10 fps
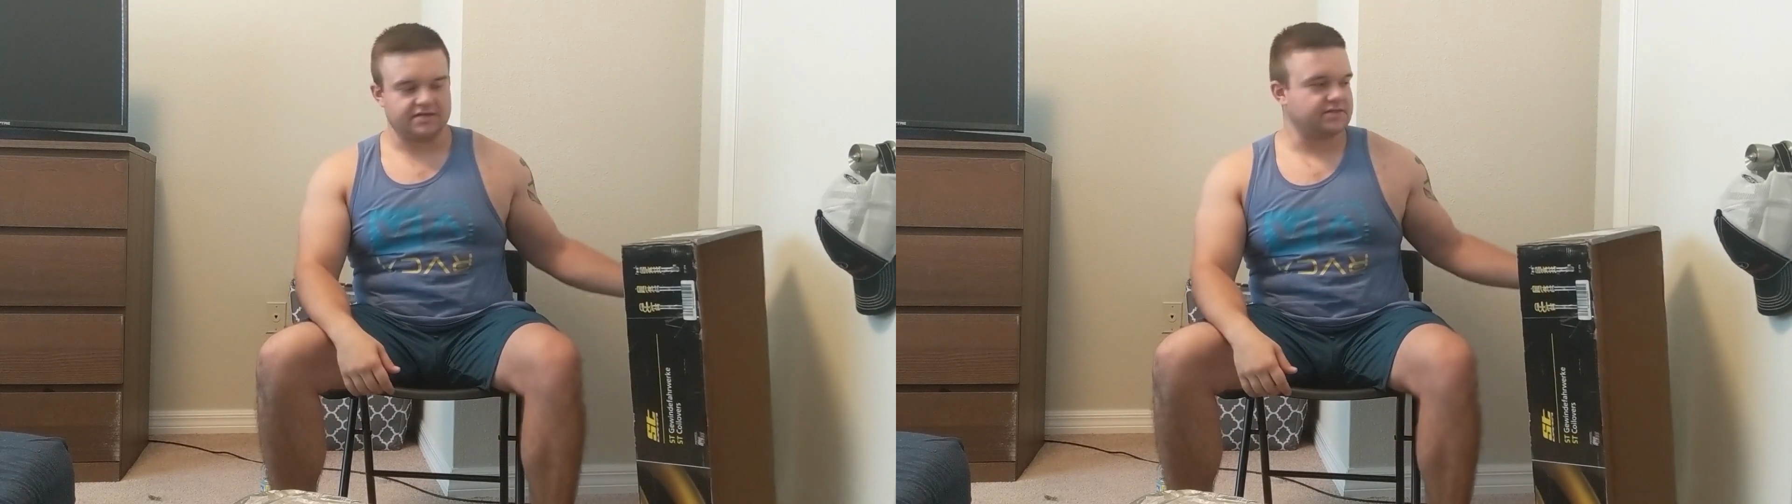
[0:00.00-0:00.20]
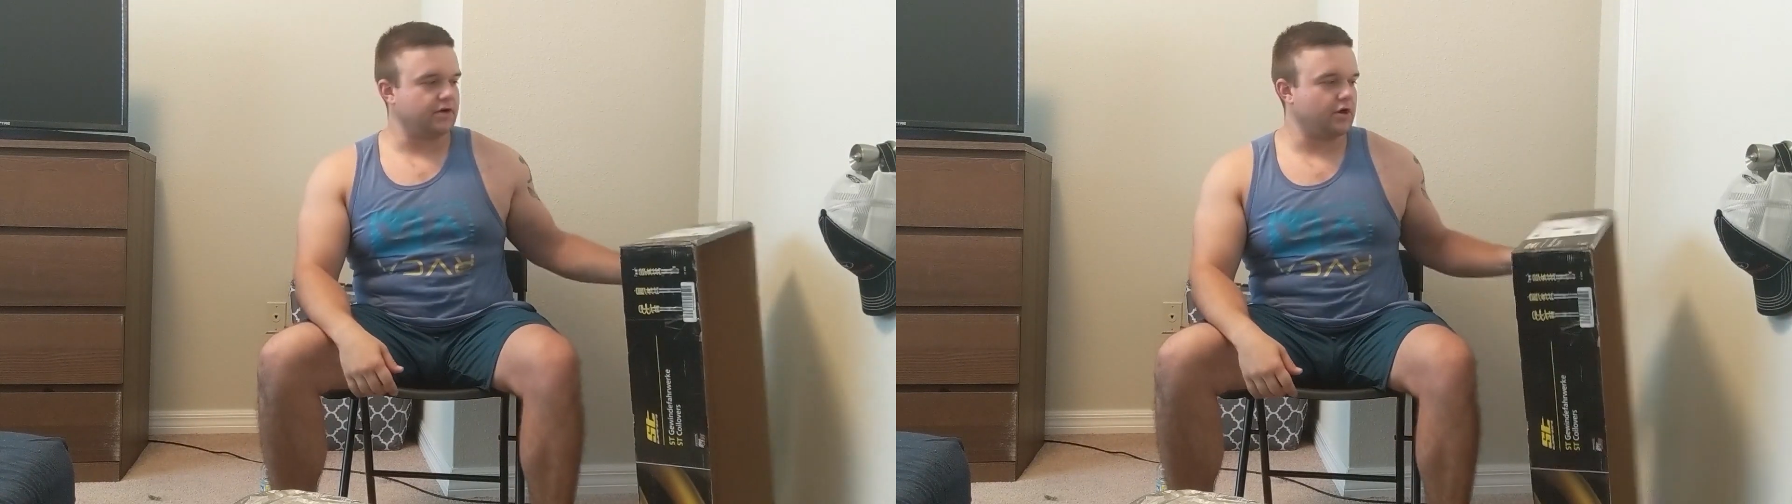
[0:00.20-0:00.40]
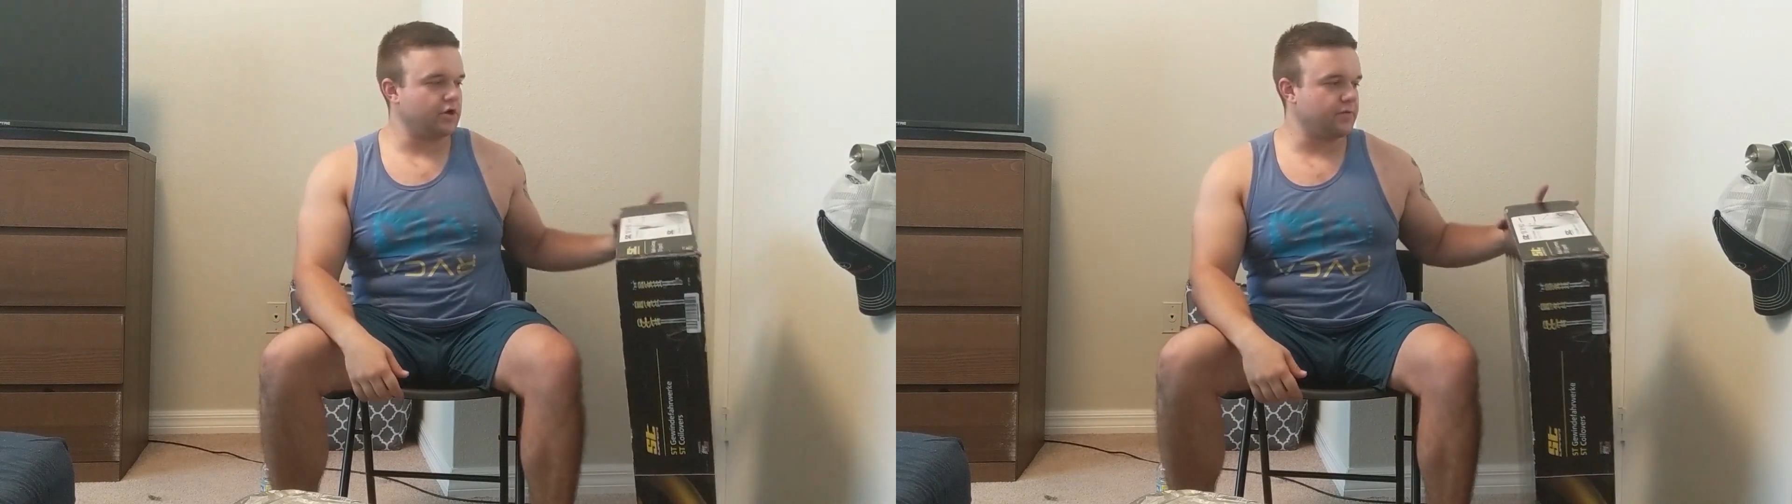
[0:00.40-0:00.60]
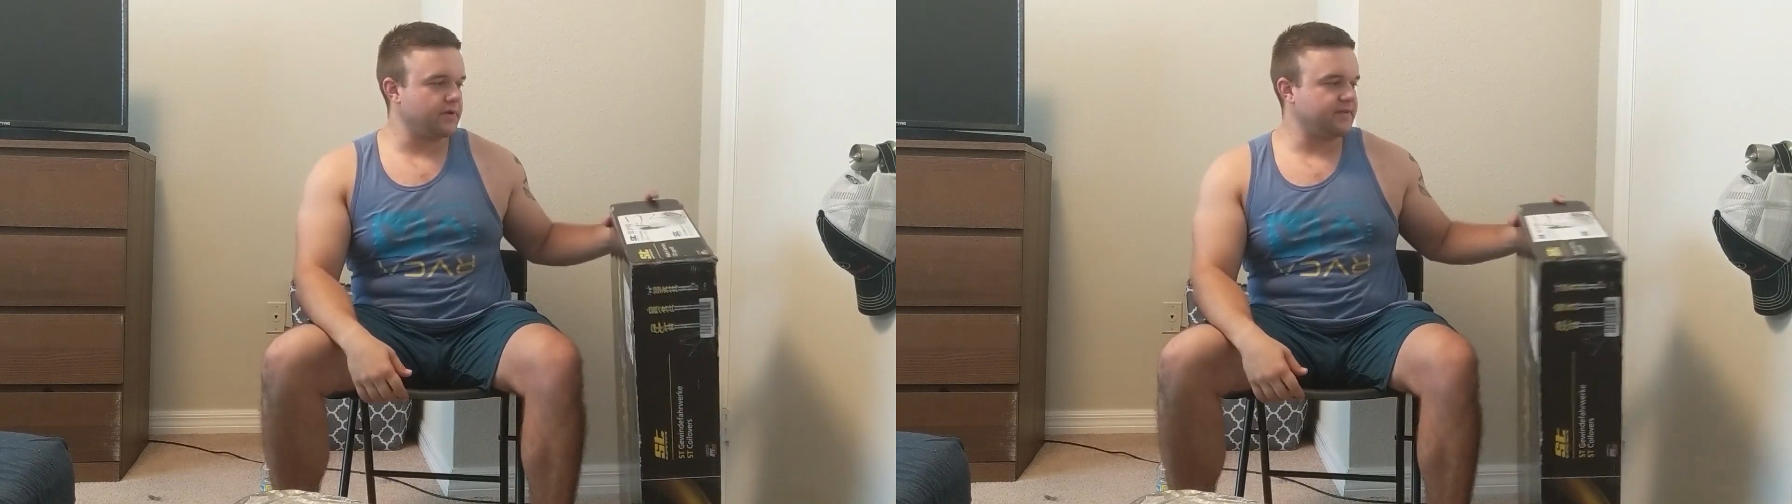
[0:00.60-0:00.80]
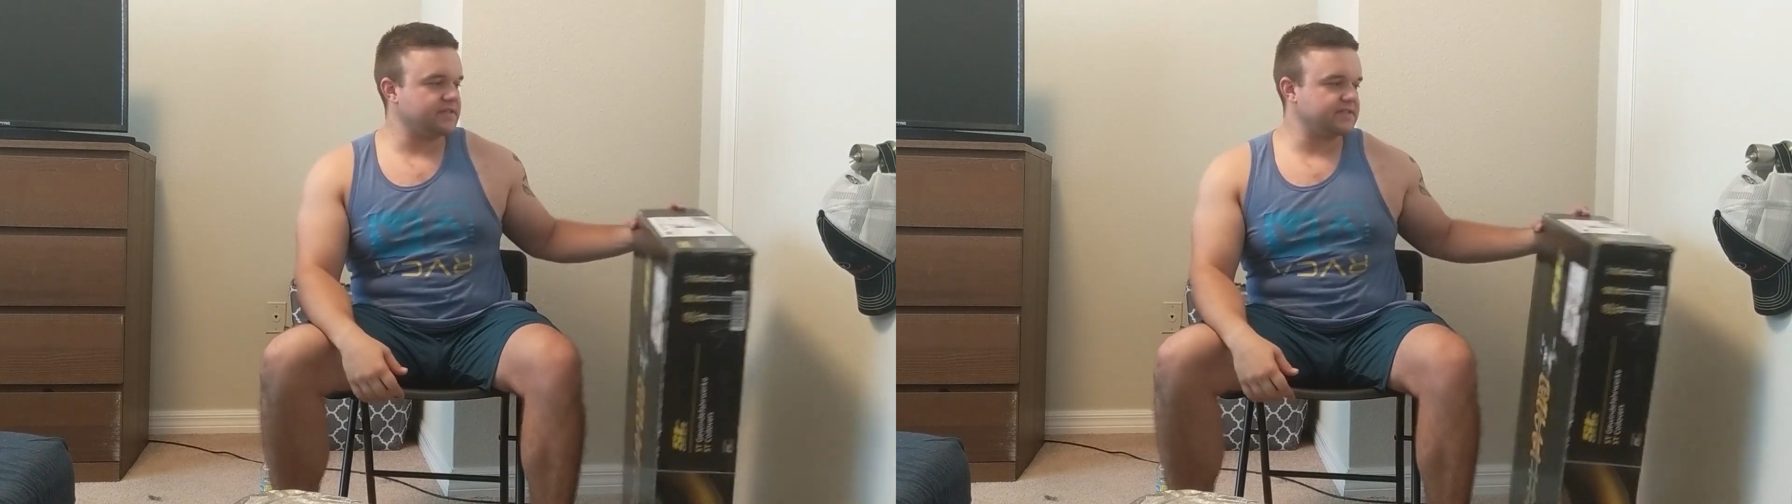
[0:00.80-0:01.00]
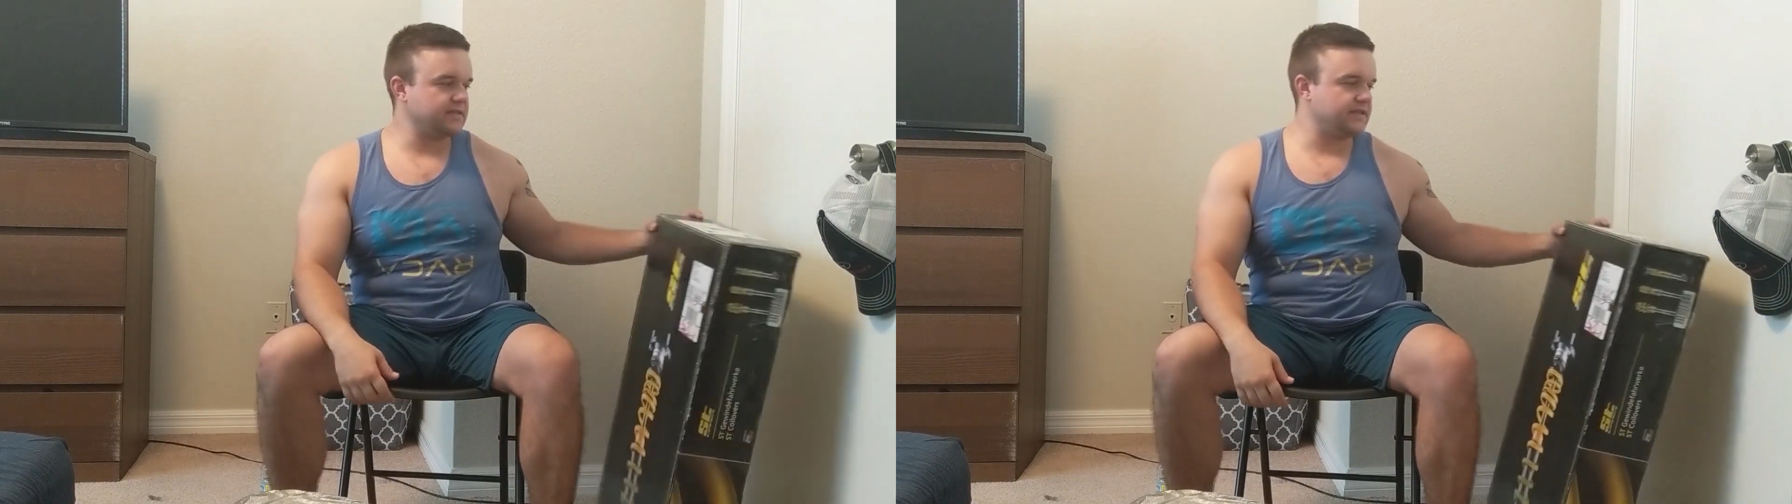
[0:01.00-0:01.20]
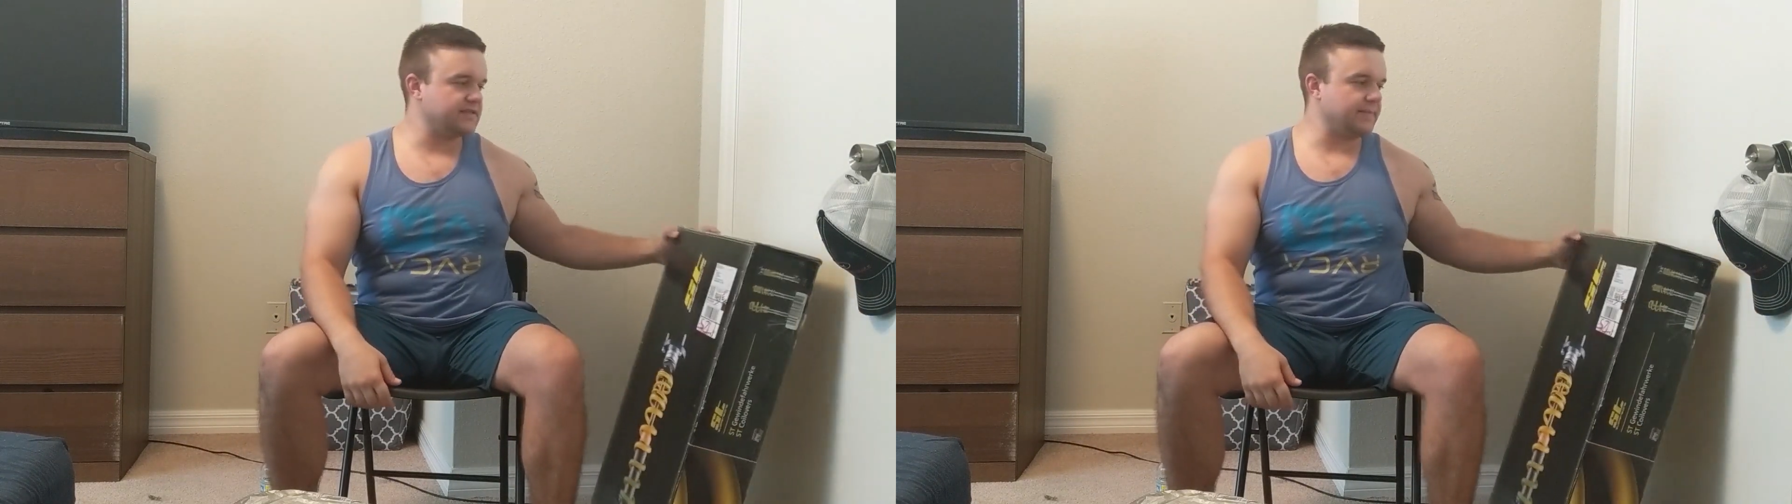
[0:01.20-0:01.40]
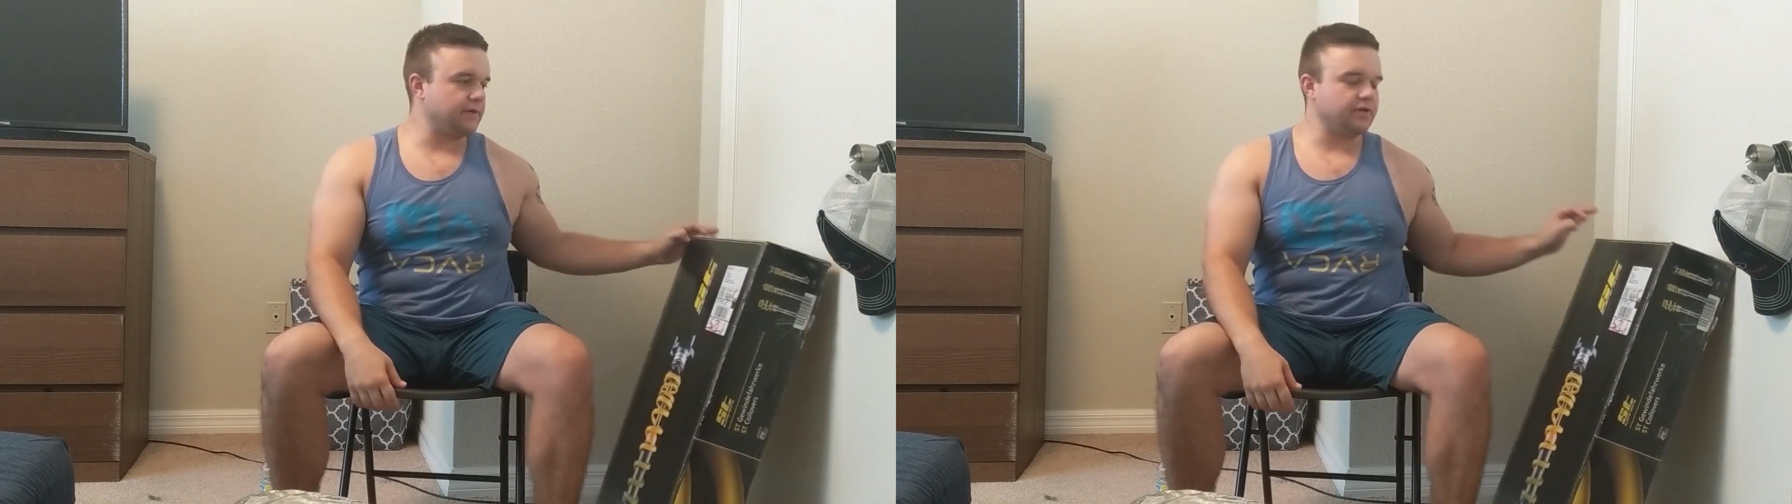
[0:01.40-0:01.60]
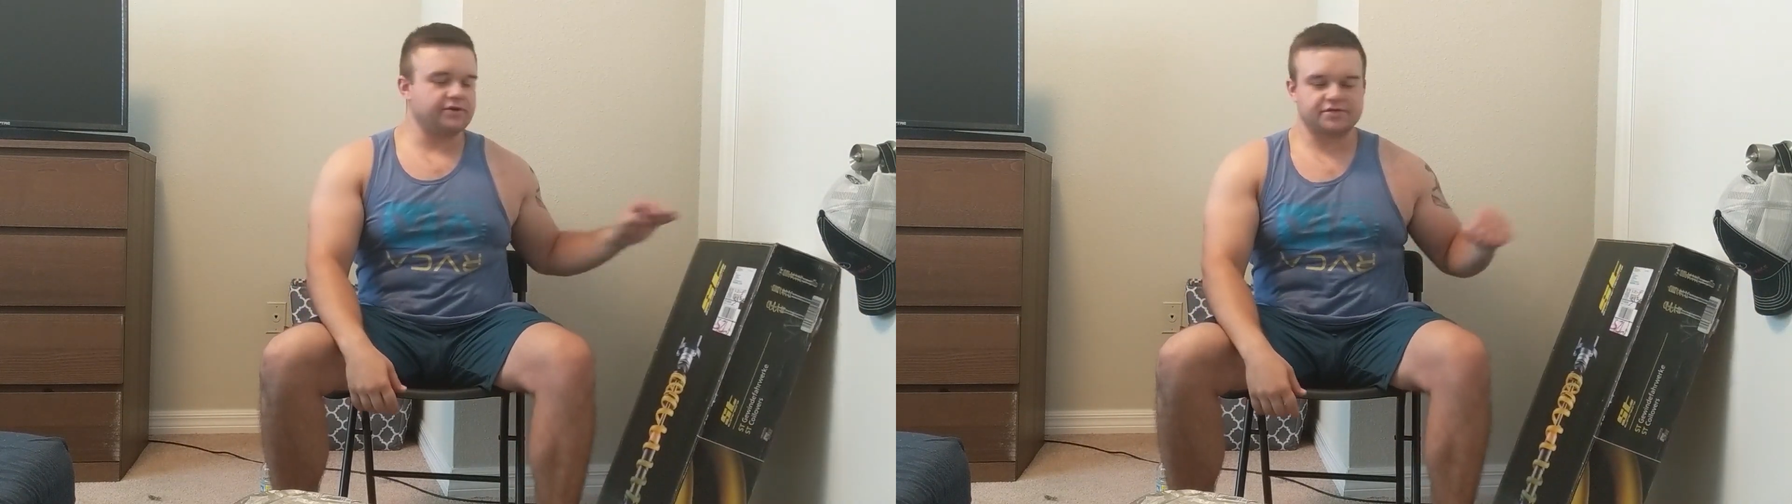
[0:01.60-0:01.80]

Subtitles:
So I already opened these up earlier,